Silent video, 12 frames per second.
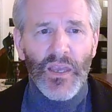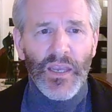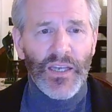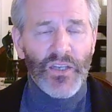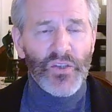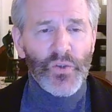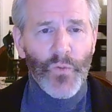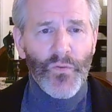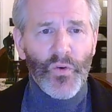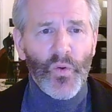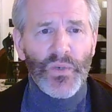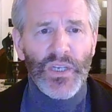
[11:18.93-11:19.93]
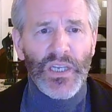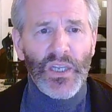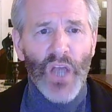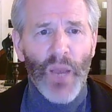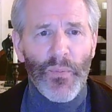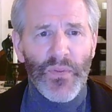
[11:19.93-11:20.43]
And a cervical
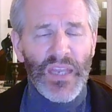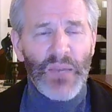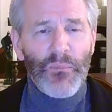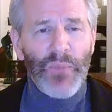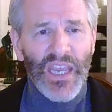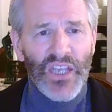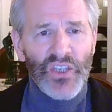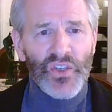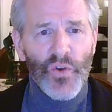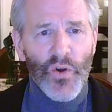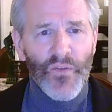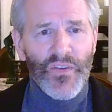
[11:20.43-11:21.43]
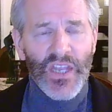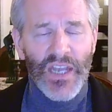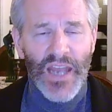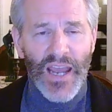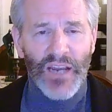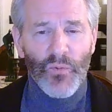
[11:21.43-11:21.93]
radiculopathy, a pinched nerve in the
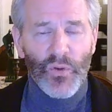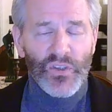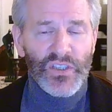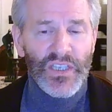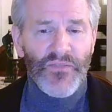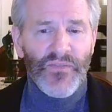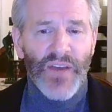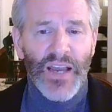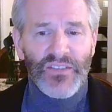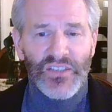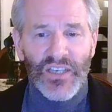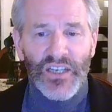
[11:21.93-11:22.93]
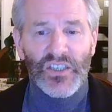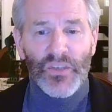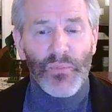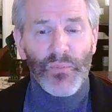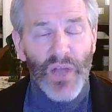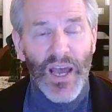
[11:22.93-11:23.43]
neck, well, C5-6
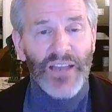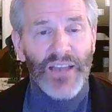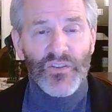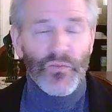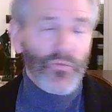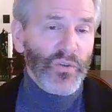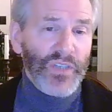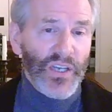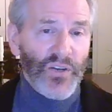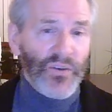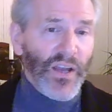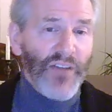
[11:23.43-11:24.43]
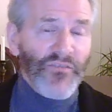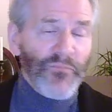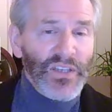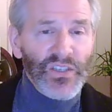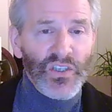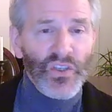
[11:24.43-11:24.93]
supplies the rotator cuff
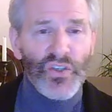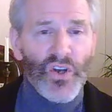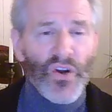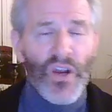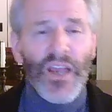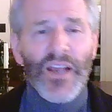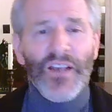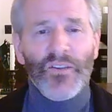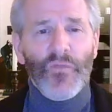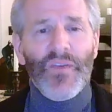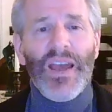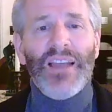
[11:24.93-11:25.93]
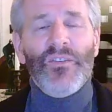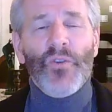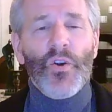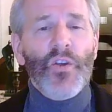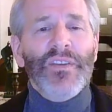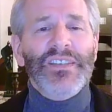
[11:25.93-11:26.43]
musculature. So if that
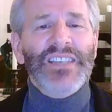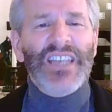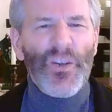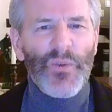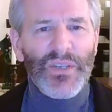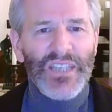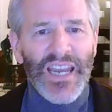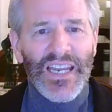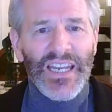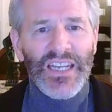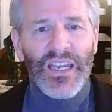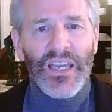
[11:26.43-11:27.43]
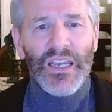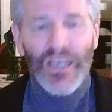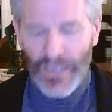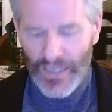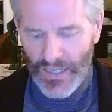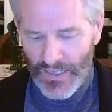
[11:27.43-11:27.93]
nerve is irritated,
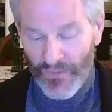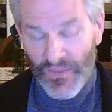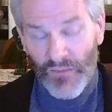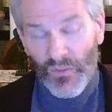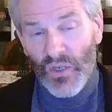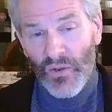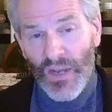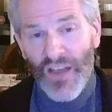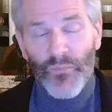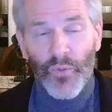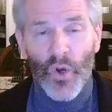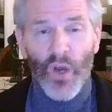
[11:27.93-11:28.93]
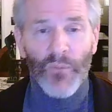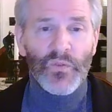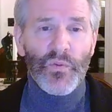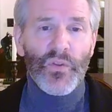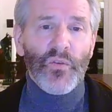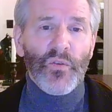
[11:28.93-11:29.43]
then you could have problems
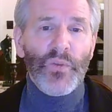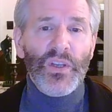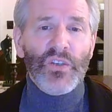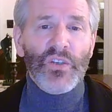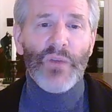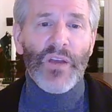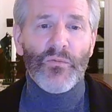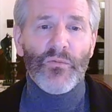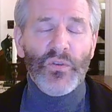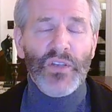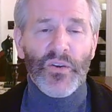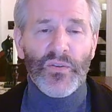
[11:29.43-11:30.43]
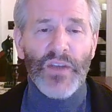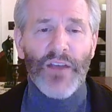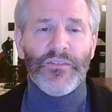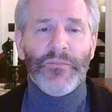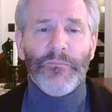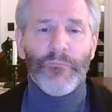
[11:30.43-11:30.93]
with the region around the rotator cuff.